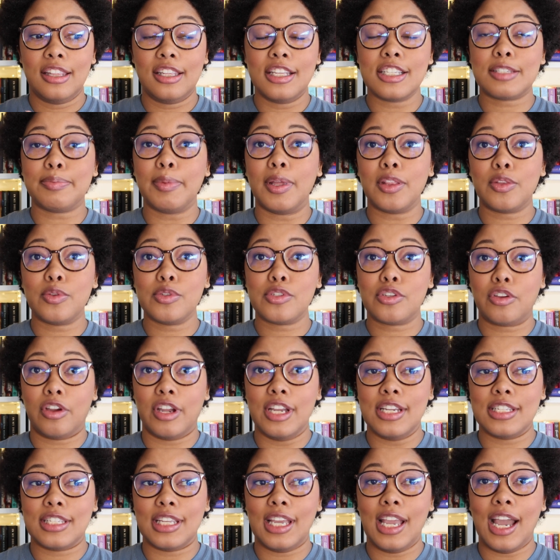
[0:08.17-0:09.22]
This month was
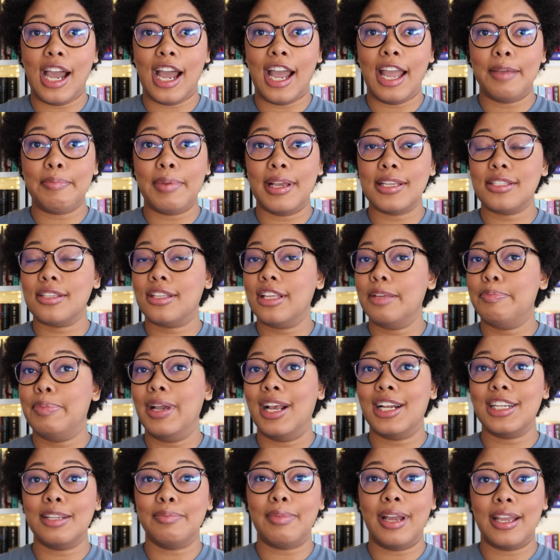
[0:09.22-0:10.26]
crazy. I basically
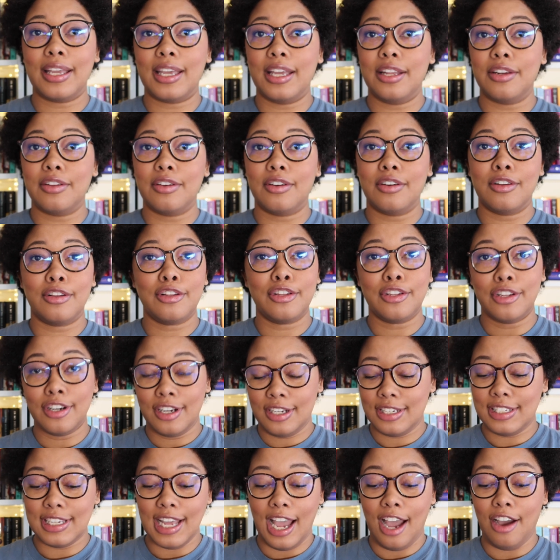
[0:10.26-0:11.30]
picked up my Kindle,
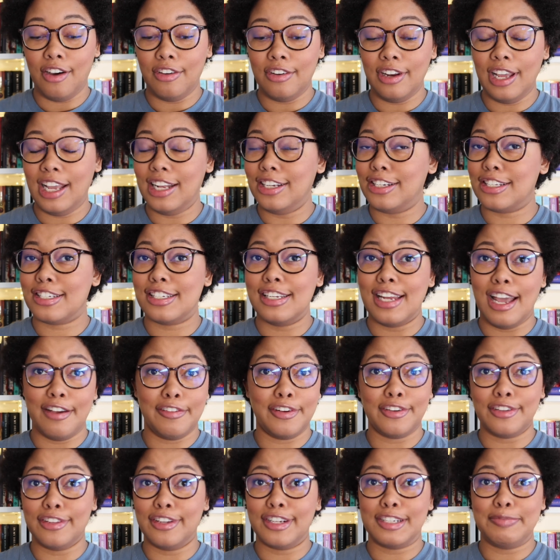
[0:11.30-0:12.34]
looked down, and just
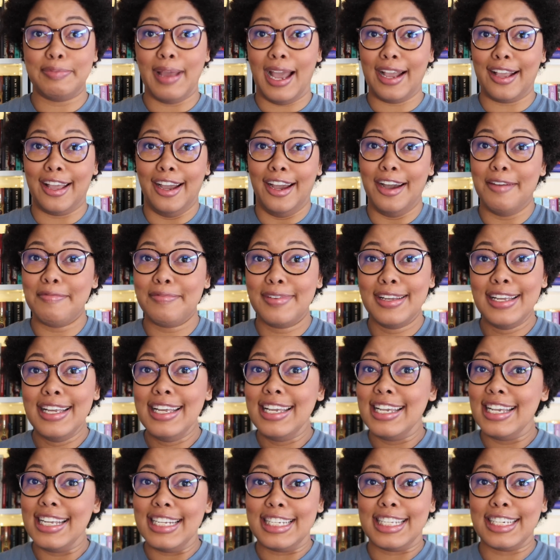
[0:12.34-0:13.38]
never looked back up
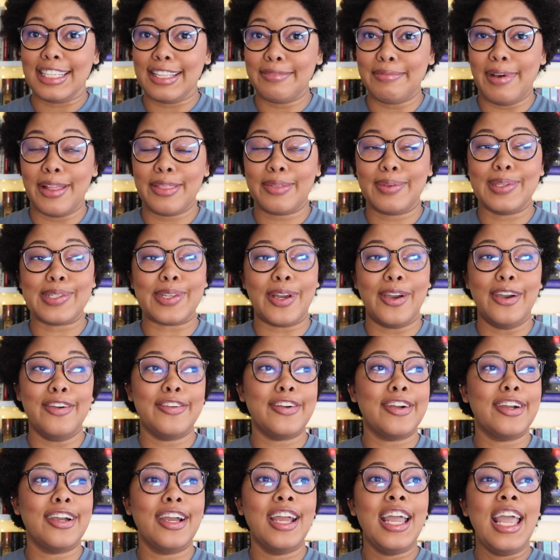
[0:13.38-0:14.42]
until the month was
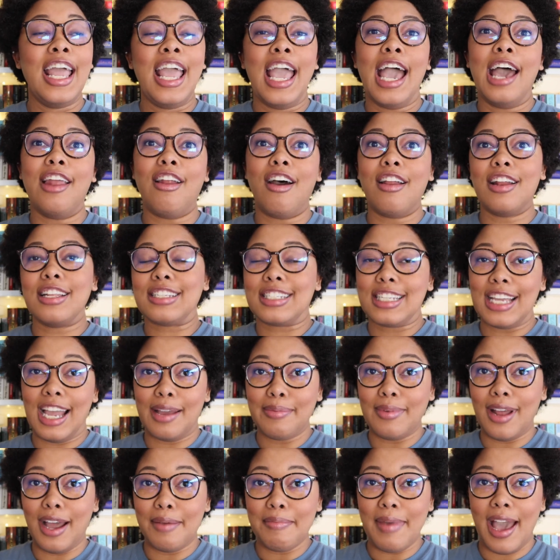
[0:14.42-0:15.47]
over. And honestly,
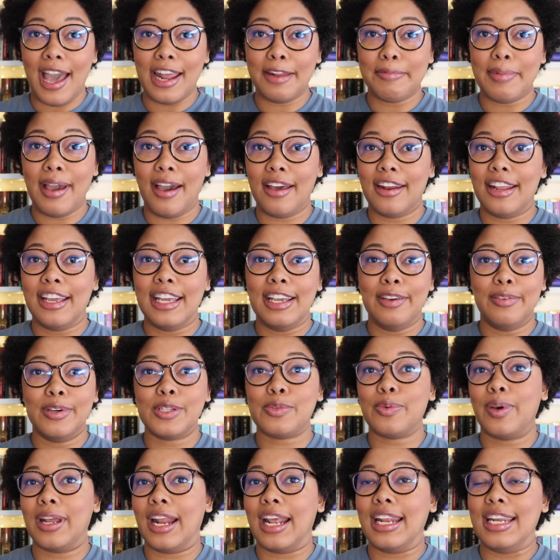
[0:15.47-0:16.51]
I'm not mad about it. It
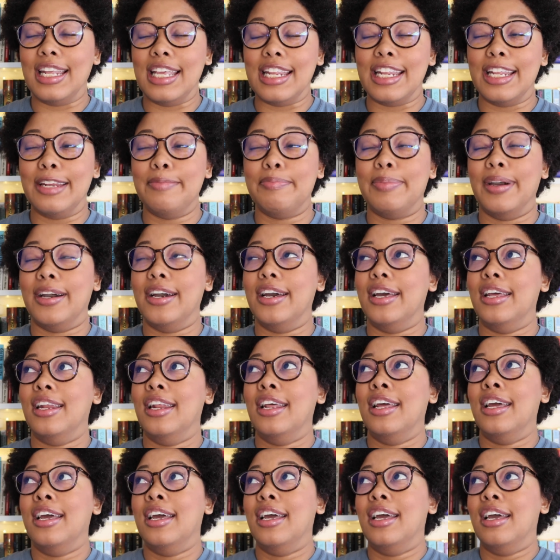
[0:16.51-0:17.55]
was what I needed,
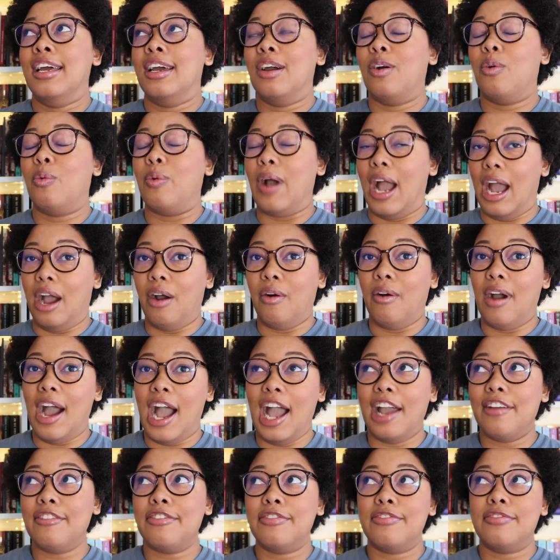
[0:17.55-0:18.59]
but wow,
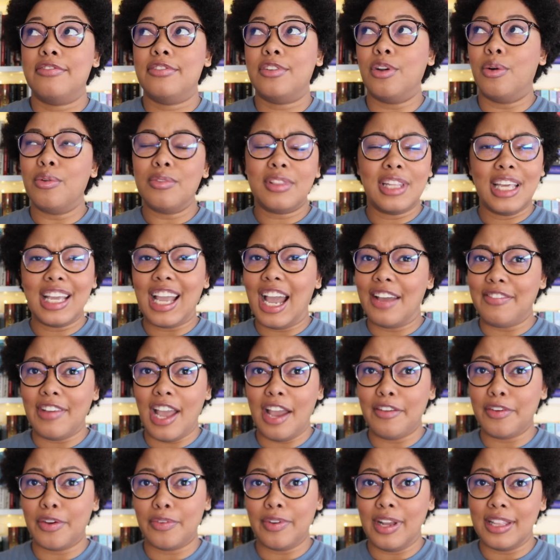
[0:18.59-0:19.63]
I don't think I've
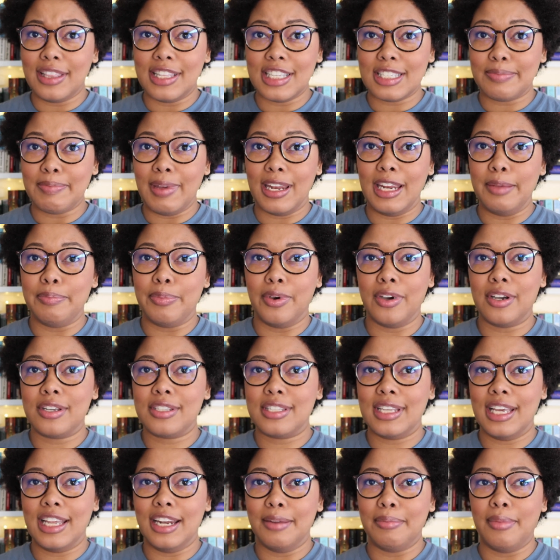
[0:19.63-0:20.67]
ever read this many
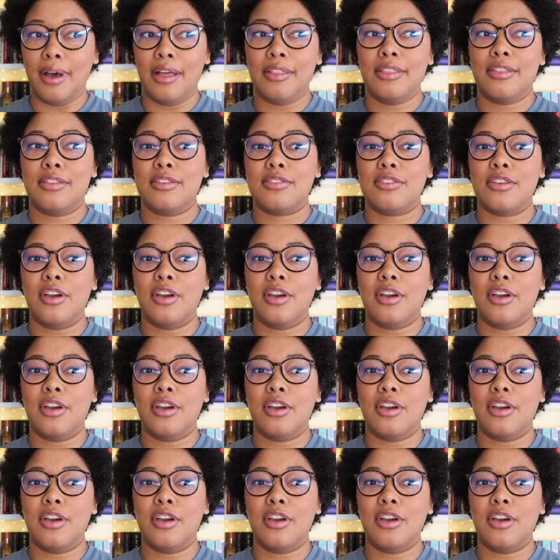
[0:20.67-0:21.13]
books in a month.